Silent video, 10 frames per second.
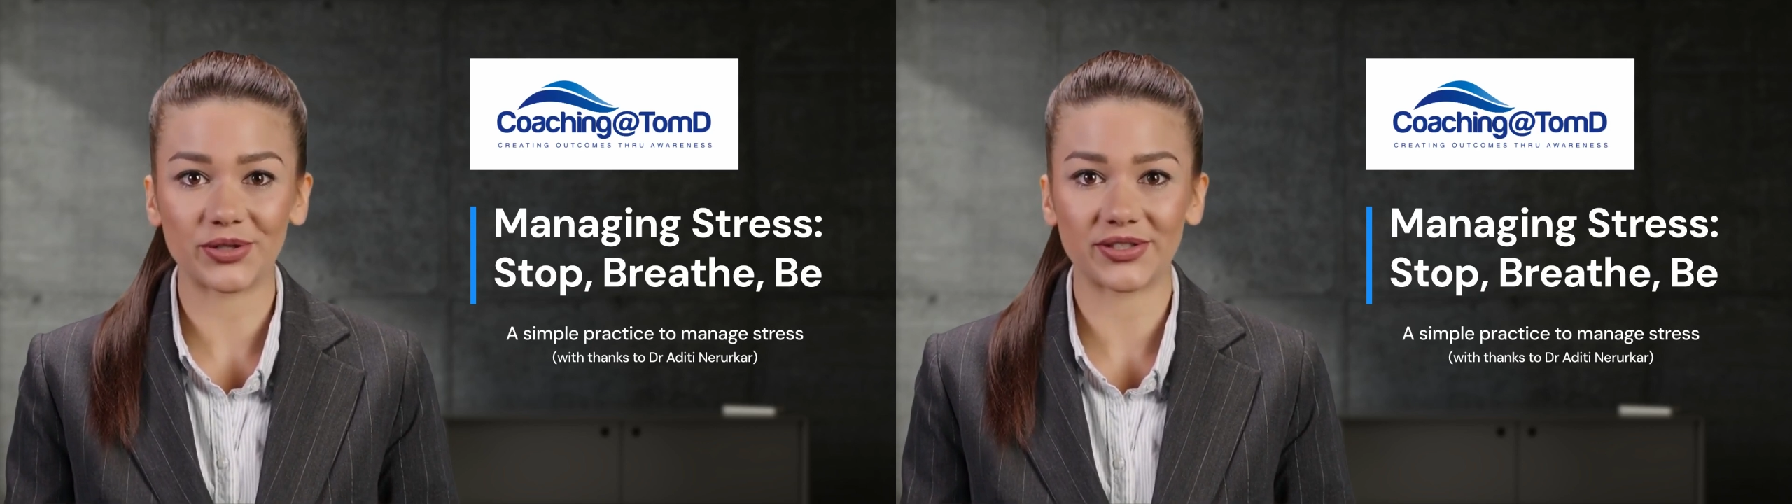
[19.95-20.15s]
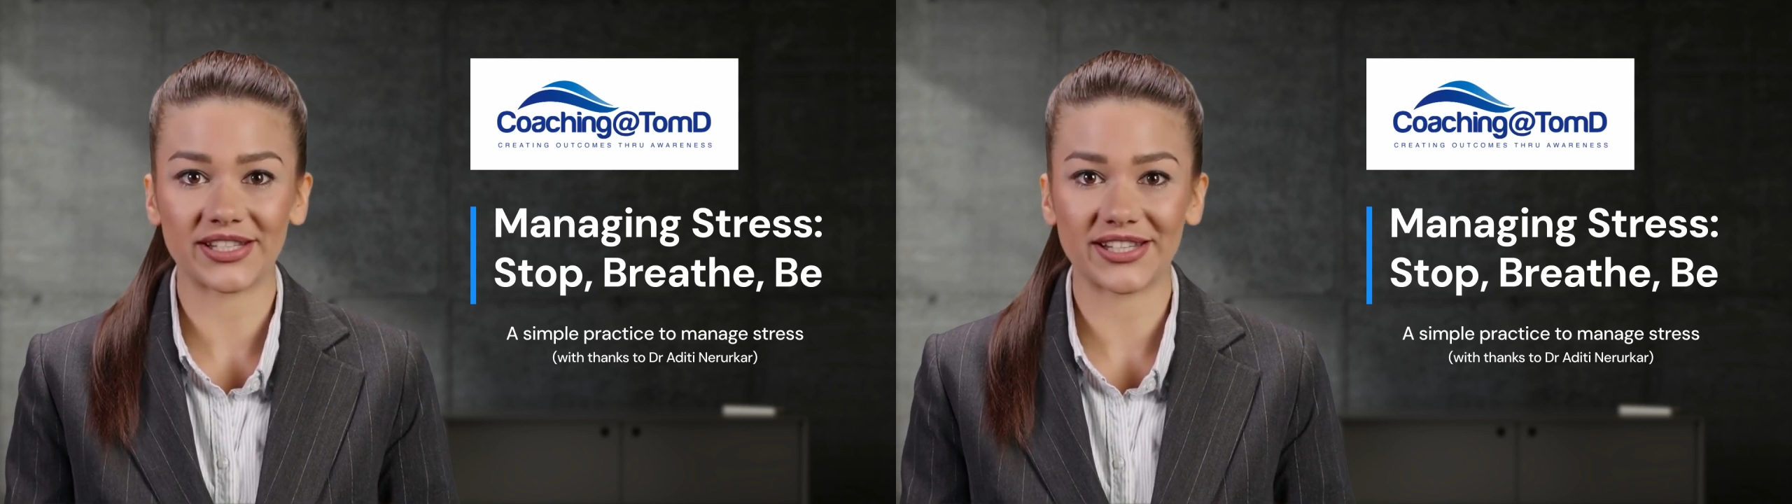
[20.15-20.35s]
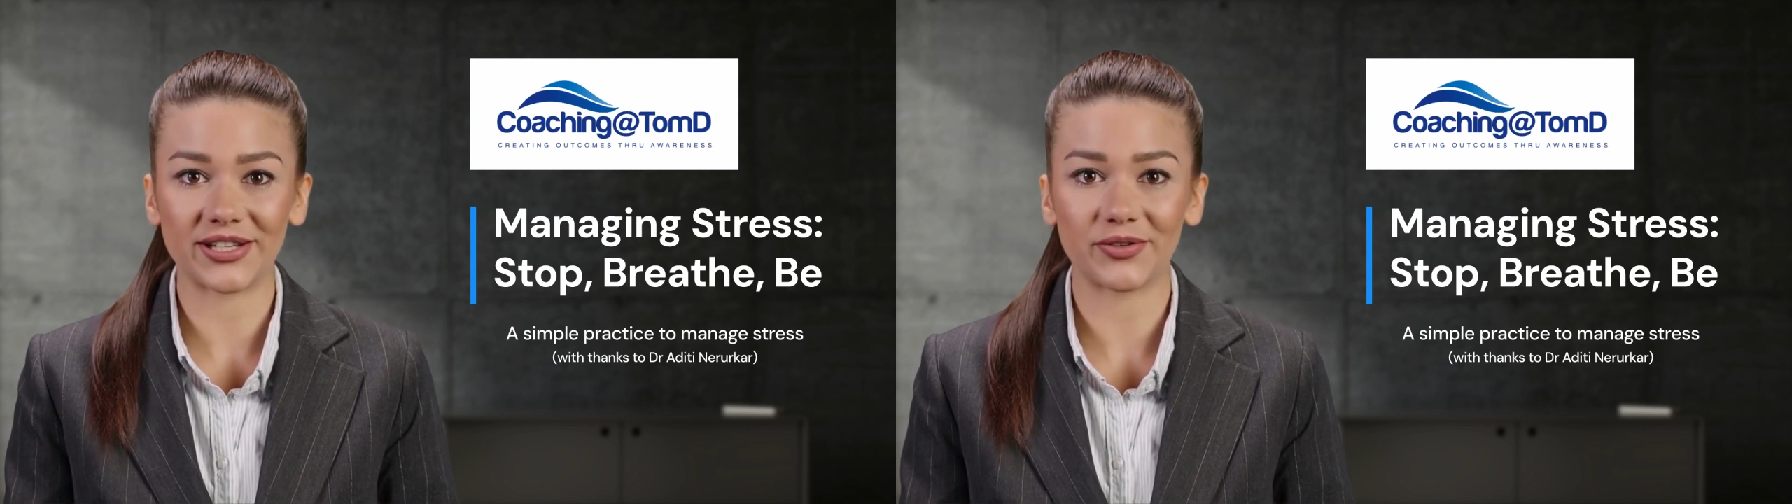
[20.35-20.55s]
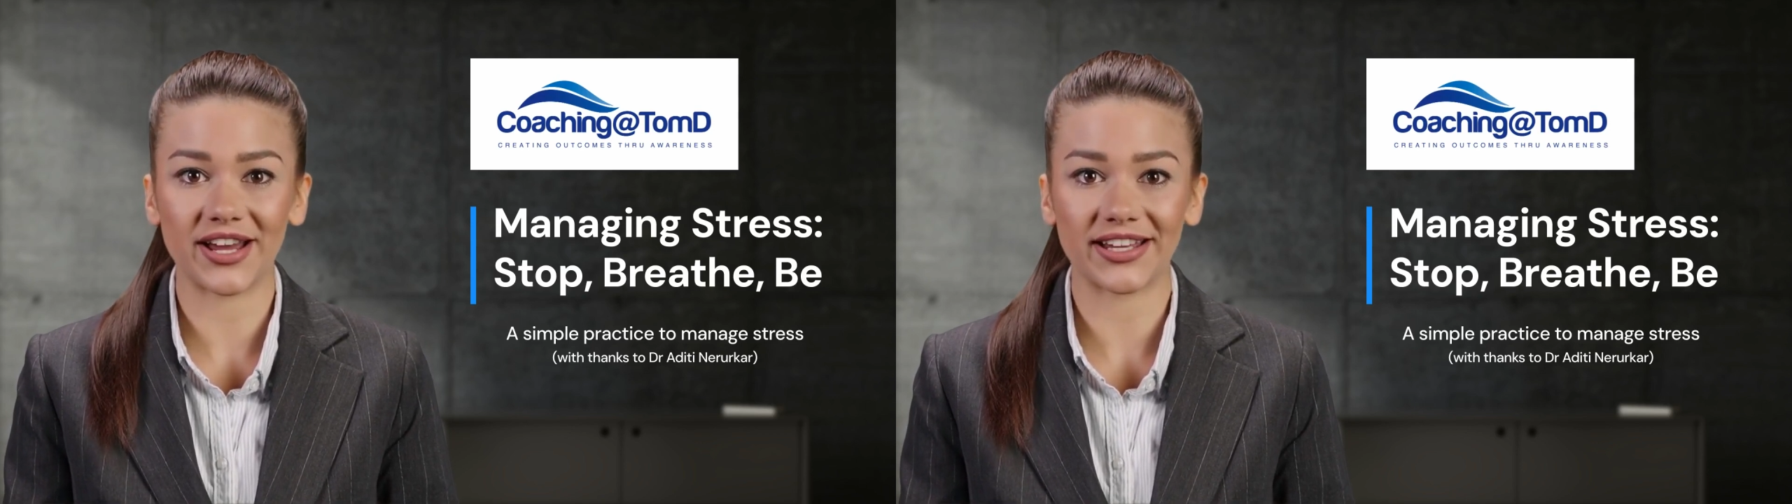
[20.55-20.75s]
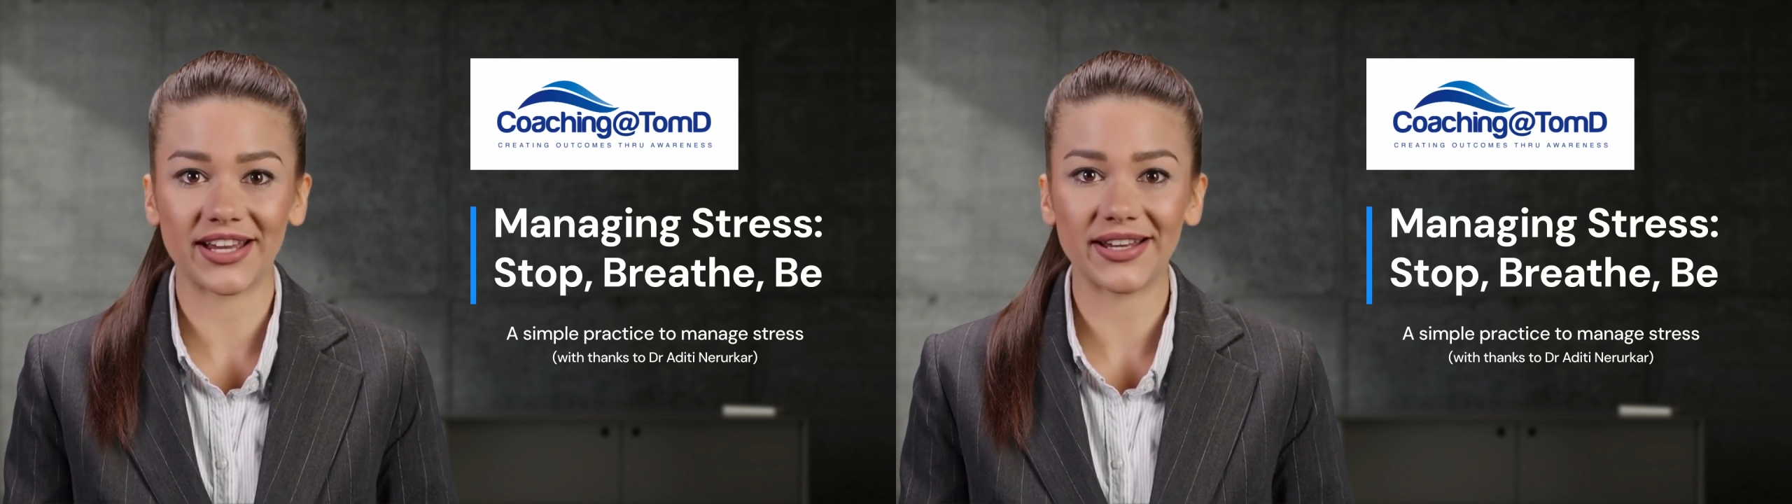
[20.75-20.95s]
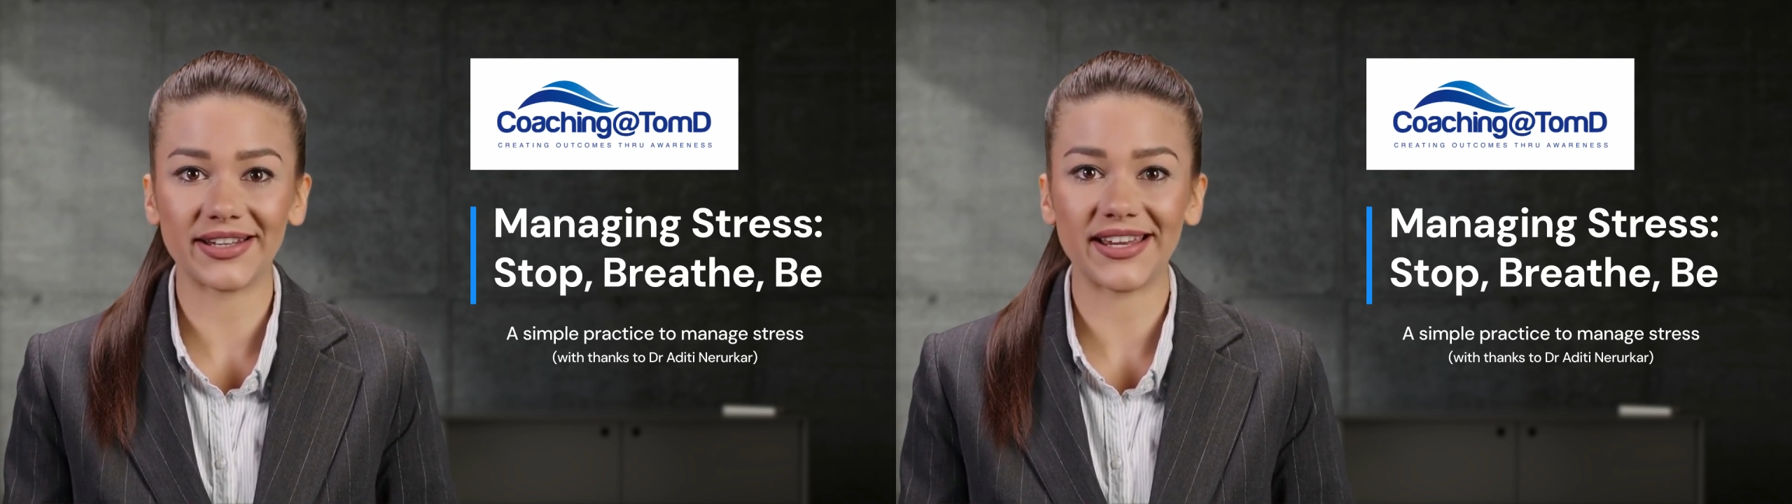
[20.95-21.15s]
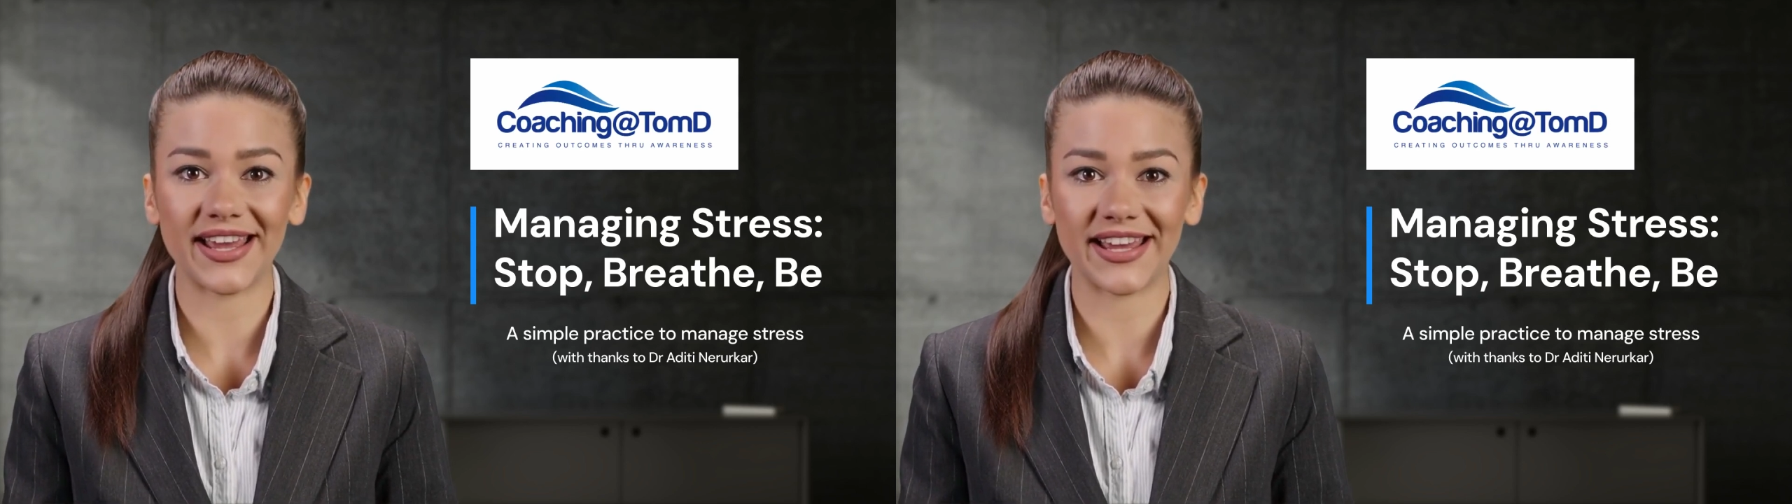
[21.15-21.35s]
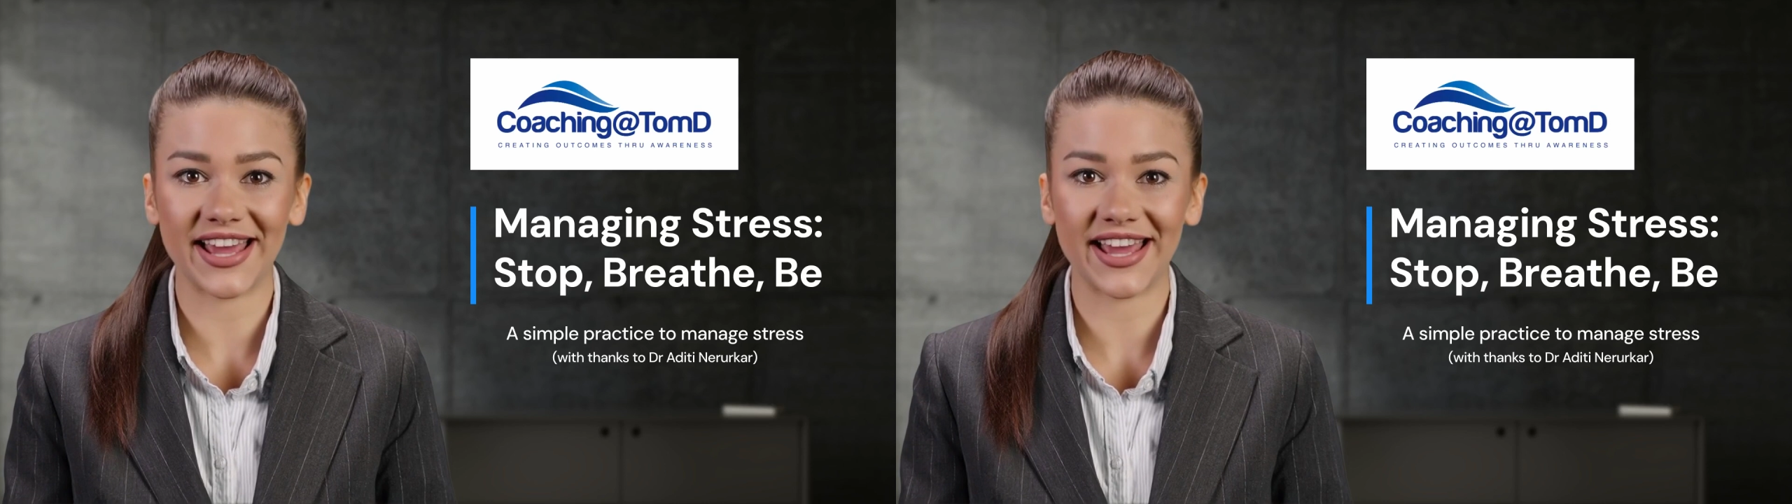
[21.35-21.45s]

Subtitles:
Aditi Narekar in